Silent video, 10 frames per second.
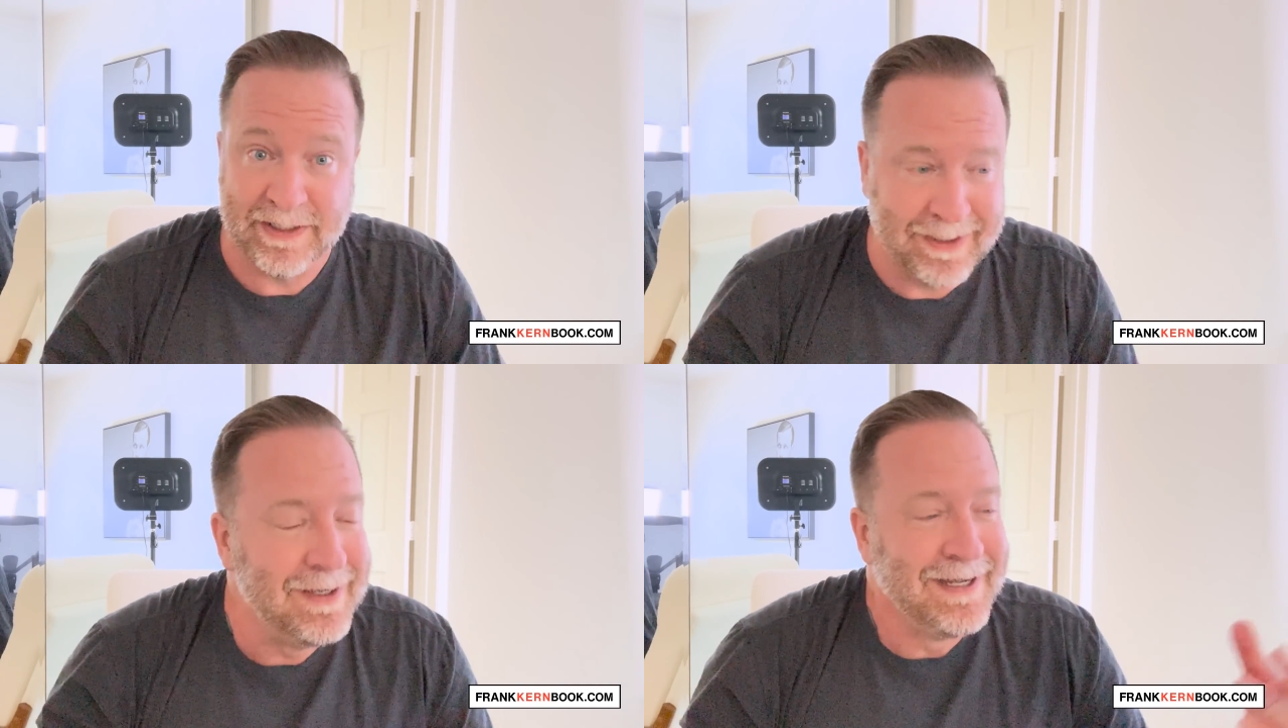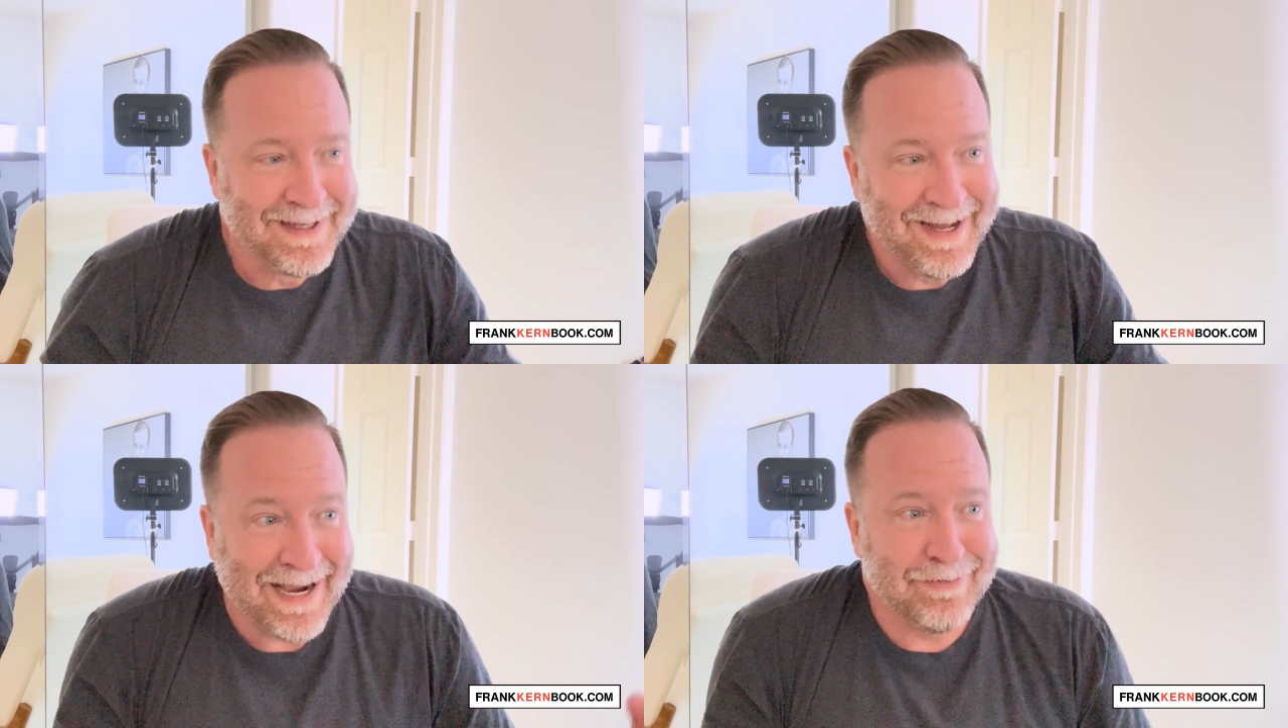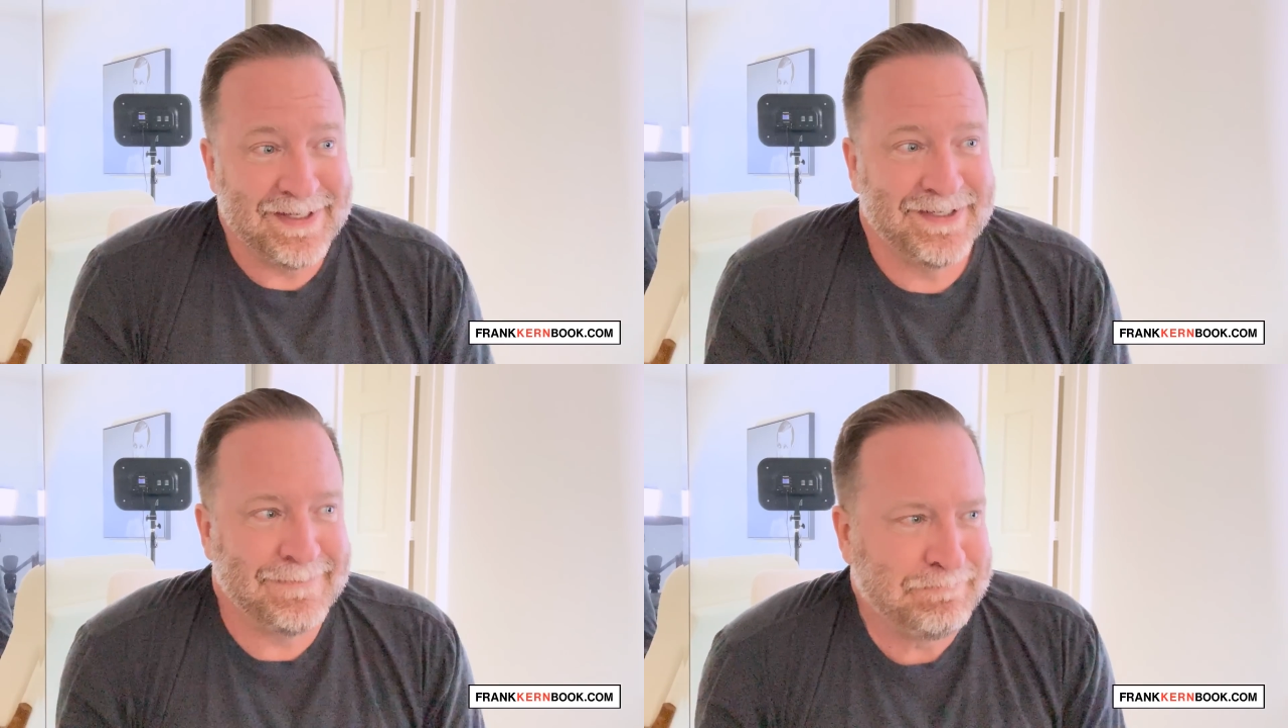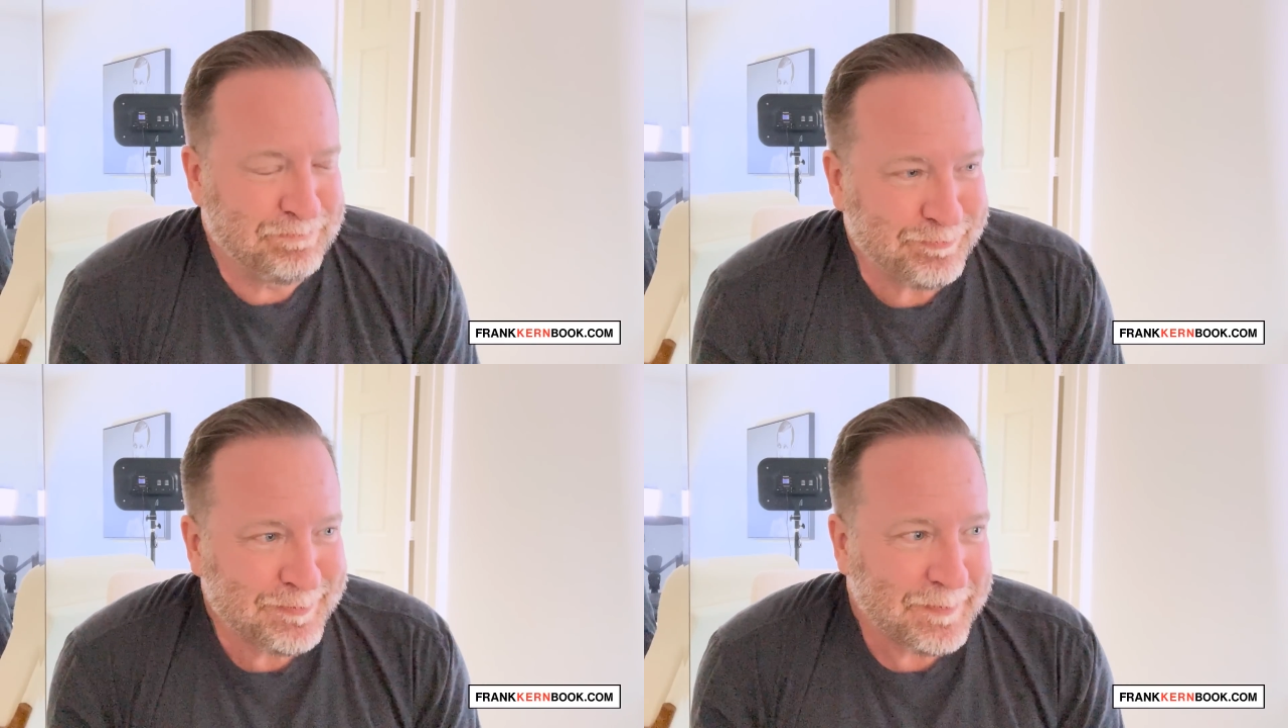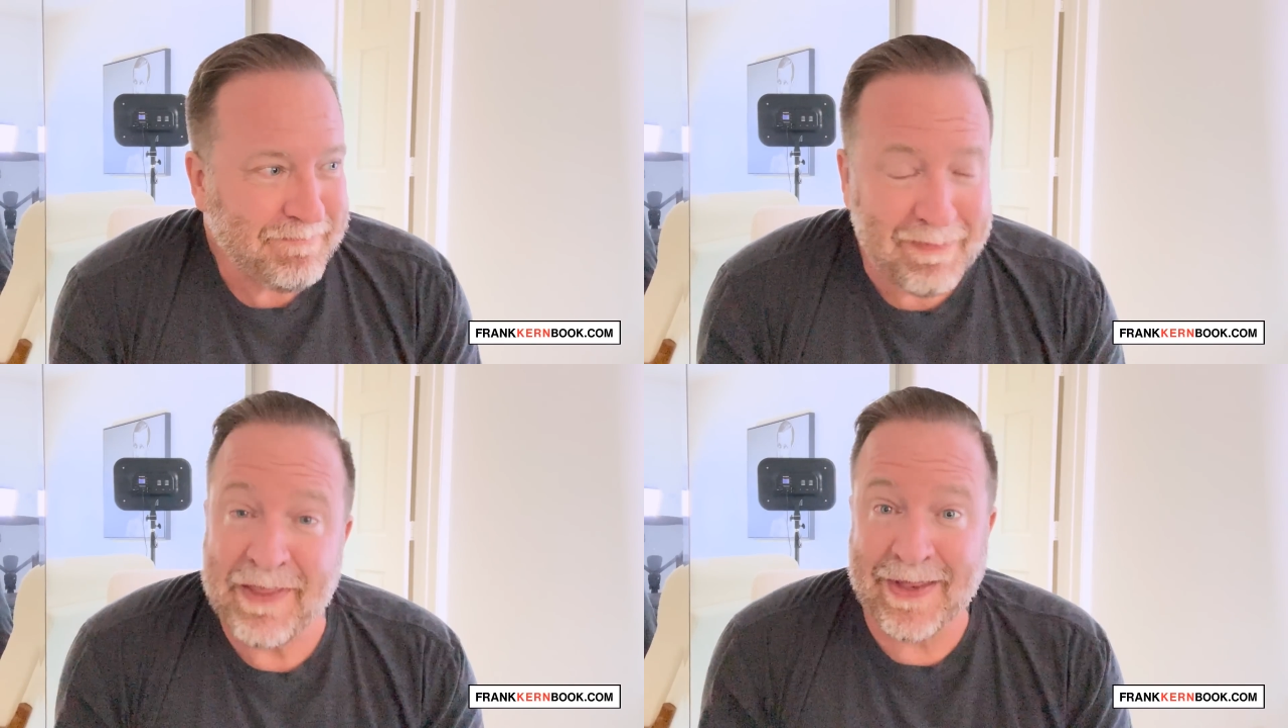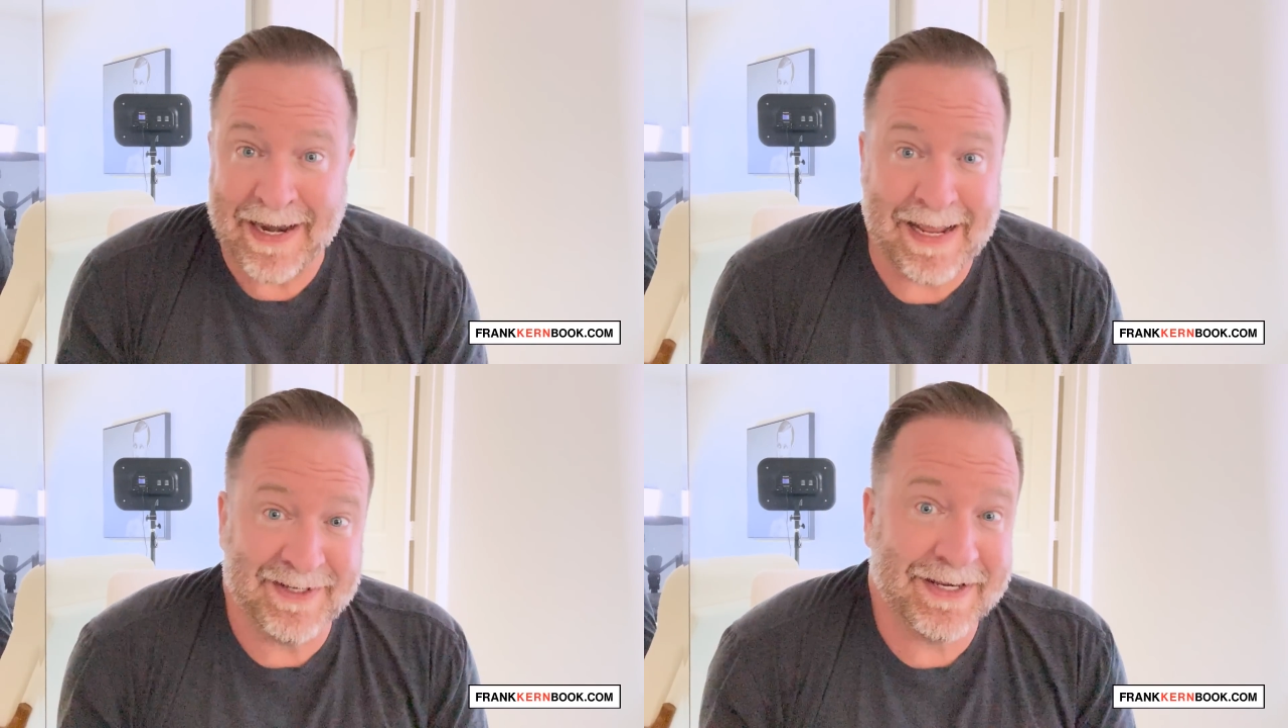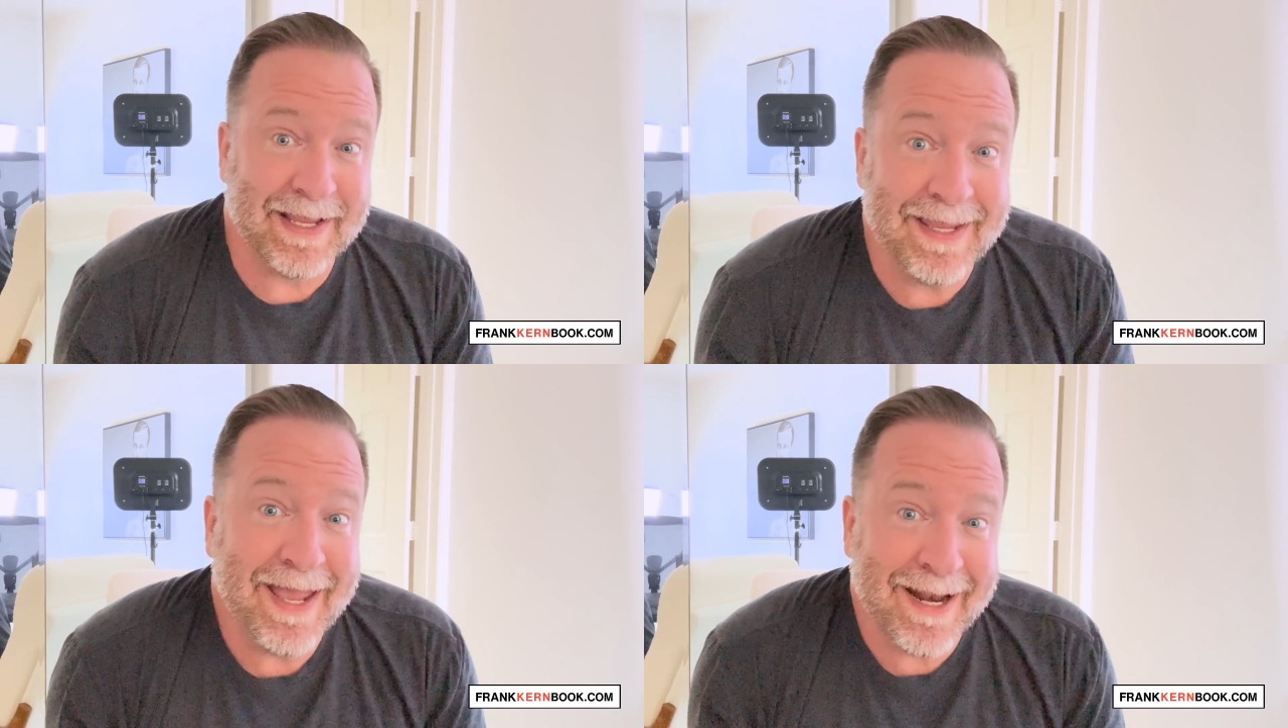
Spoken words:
So I'd listen, then I'd ask again.